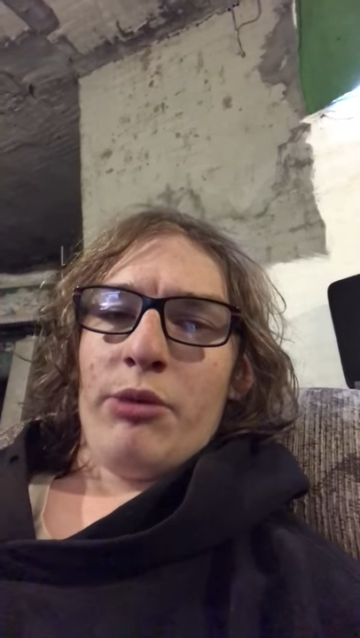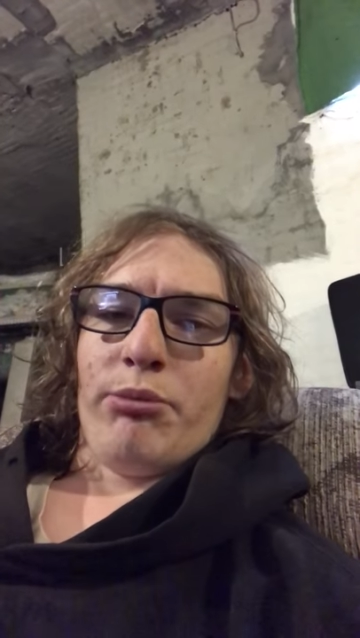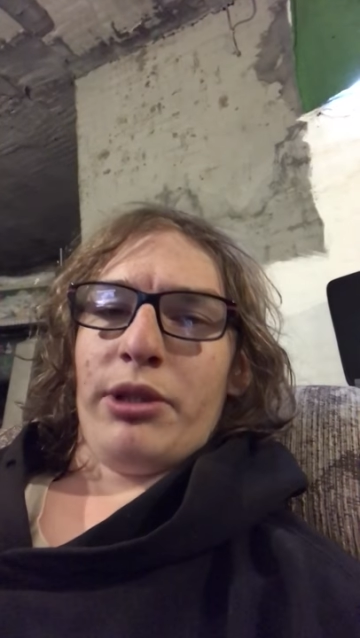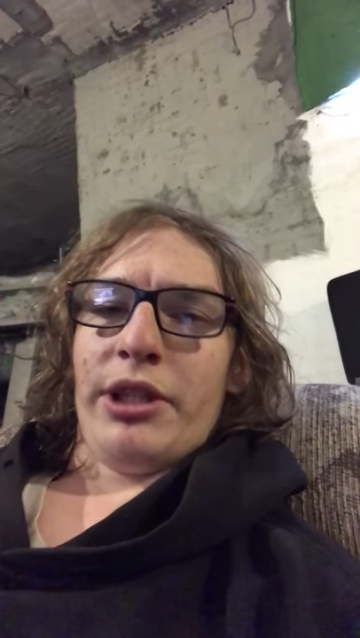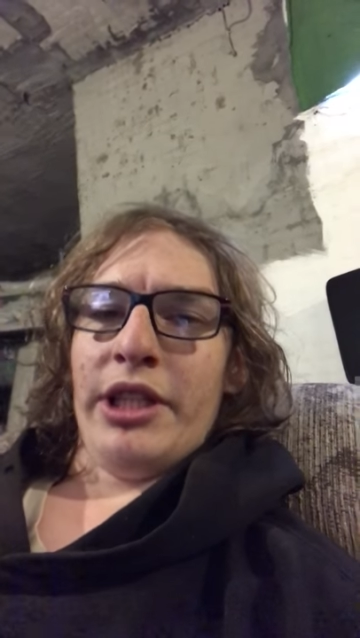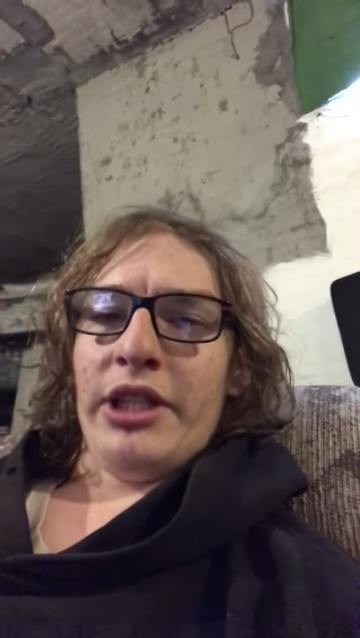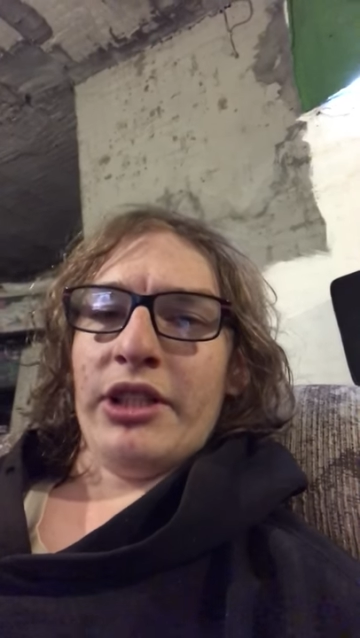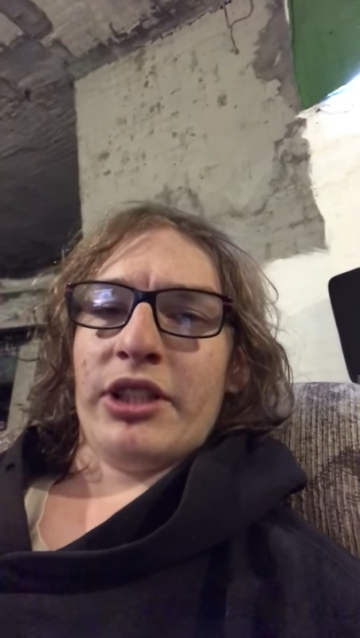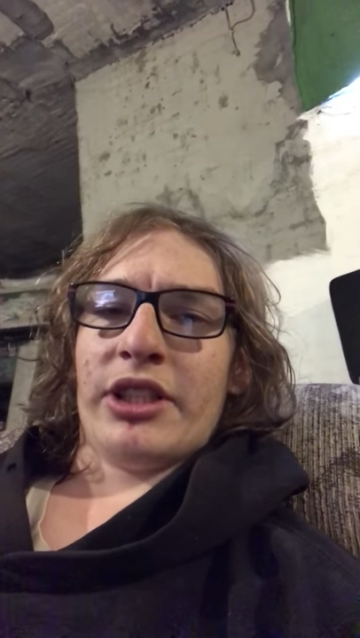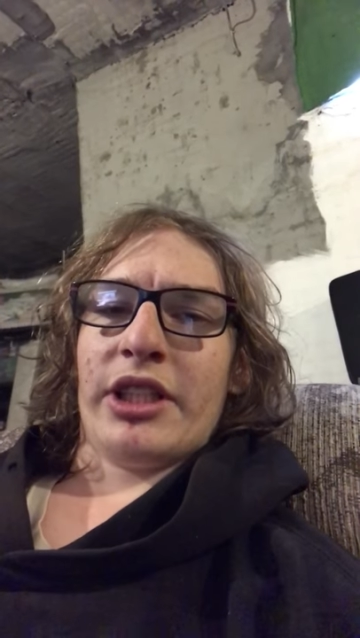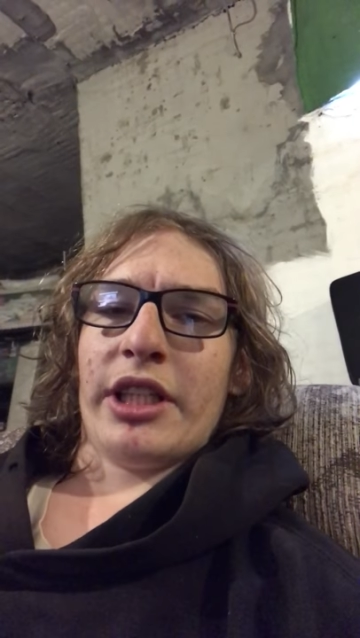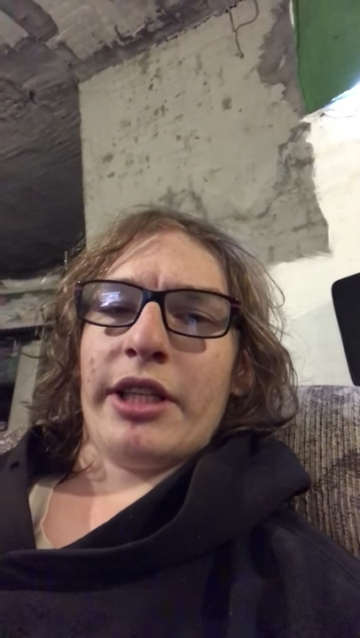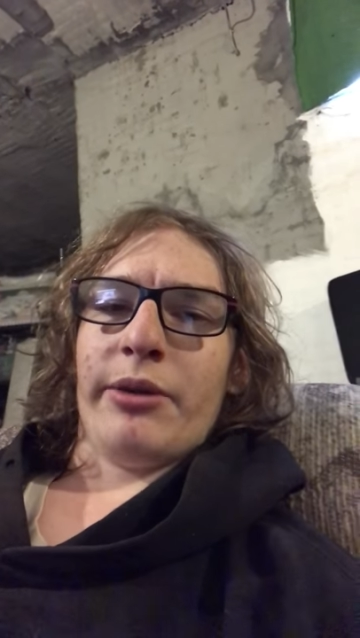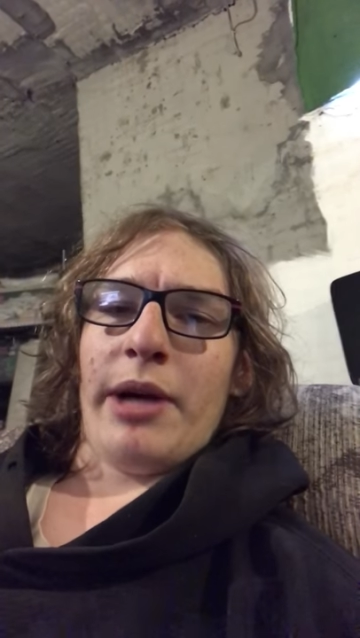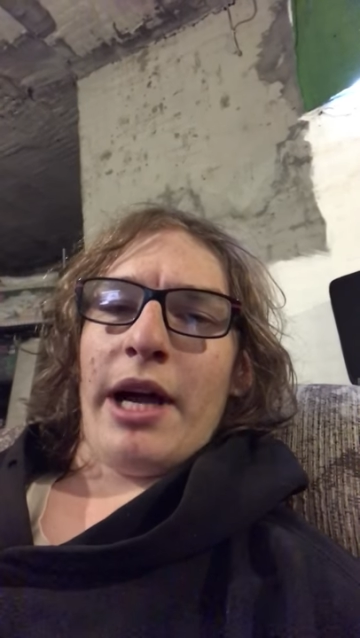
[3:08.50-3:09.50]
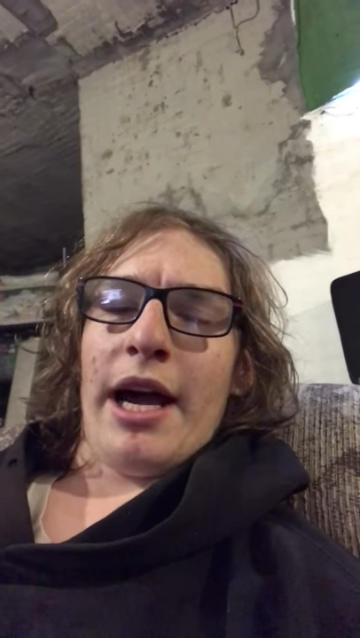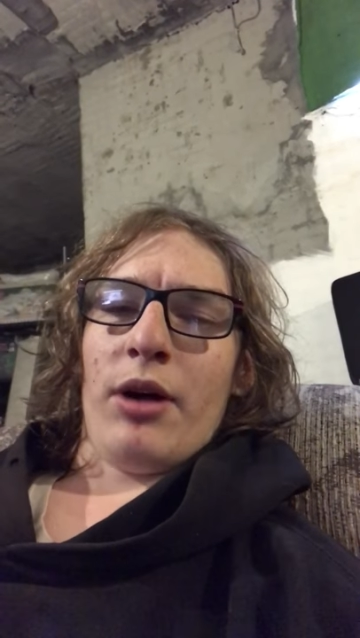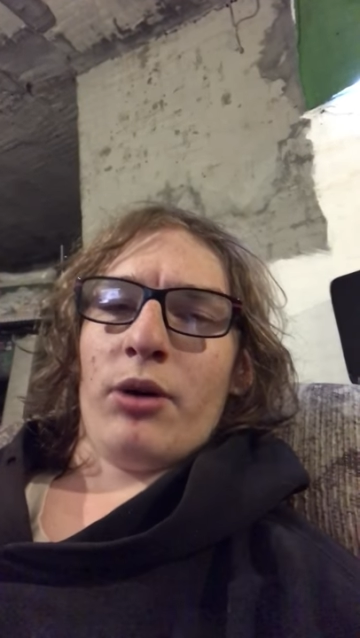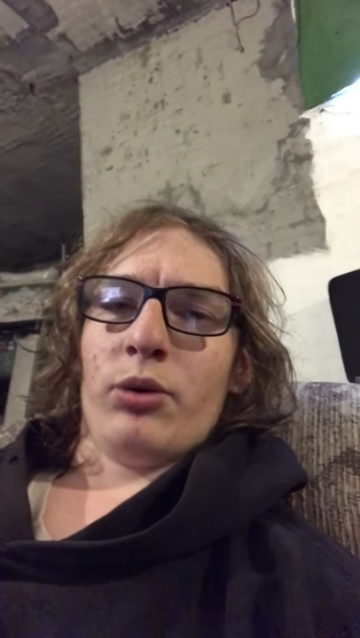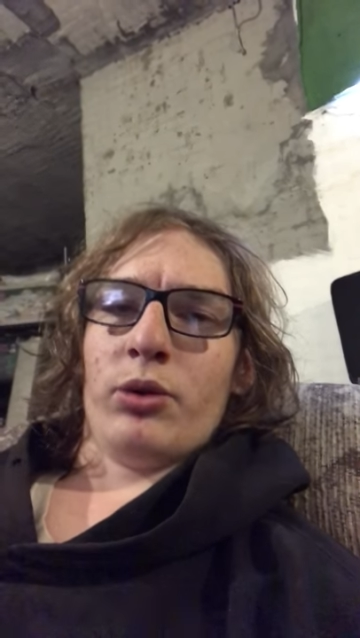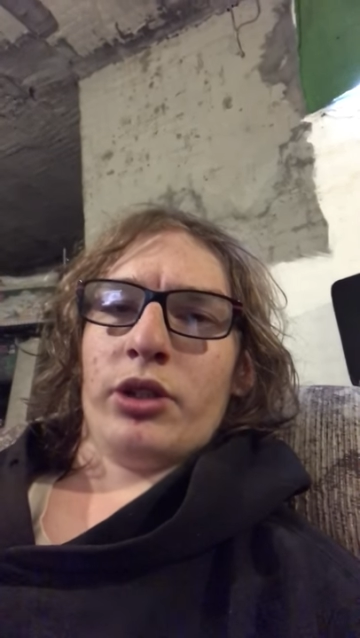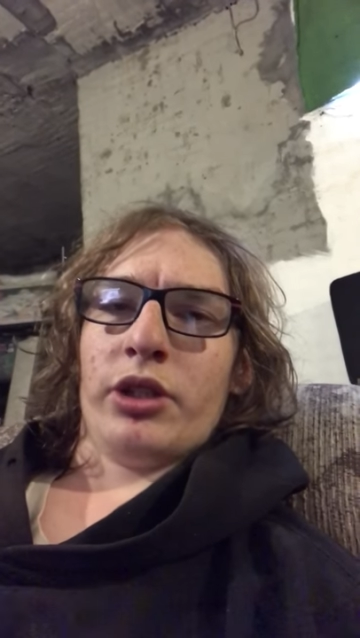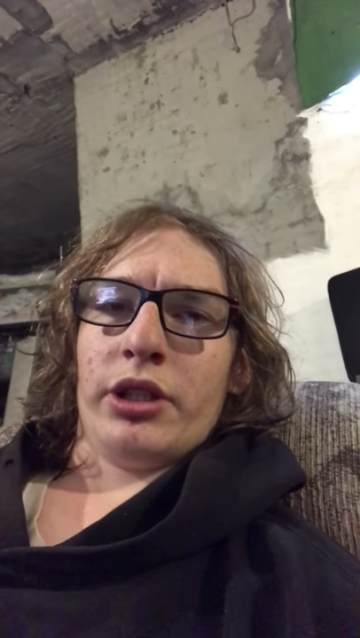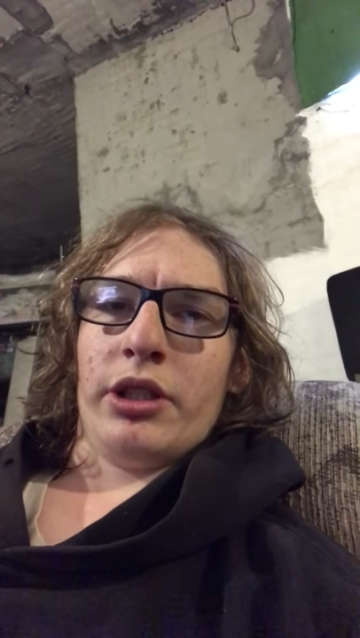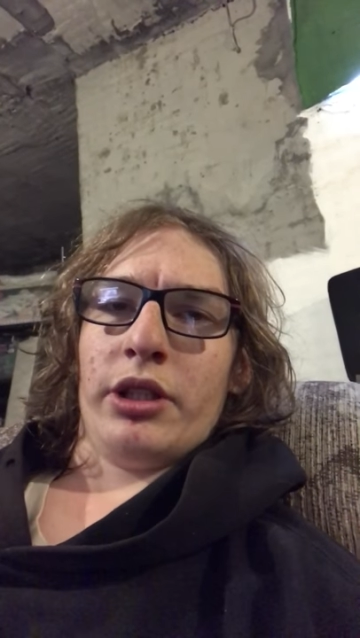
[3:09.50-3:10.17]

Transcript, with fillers: please stick around